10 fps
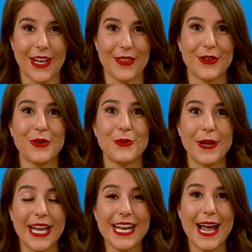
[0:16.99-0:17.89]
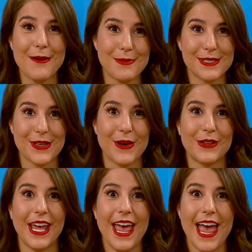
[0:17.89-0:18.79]
Another great
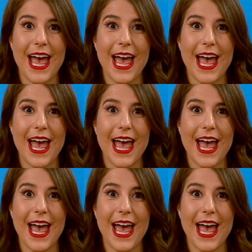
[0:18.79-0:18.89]
episode.